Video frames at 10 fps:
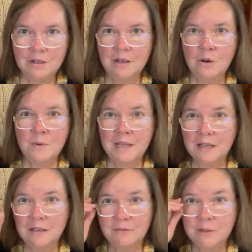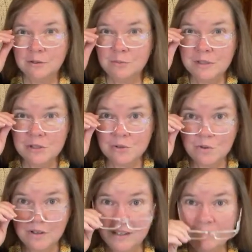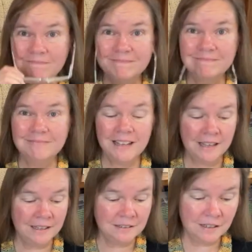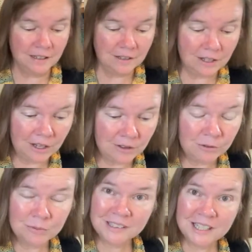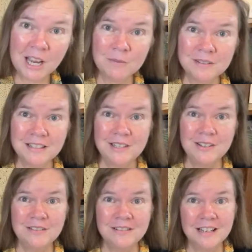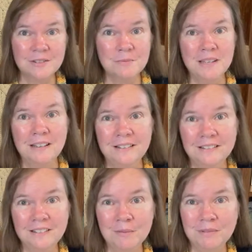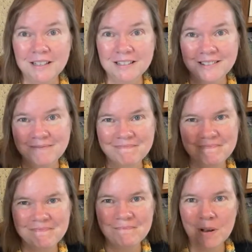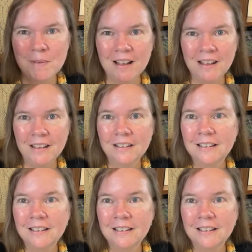a week filled with joy. And Lord willing, I will see you here next week. God bless. Bye-bye.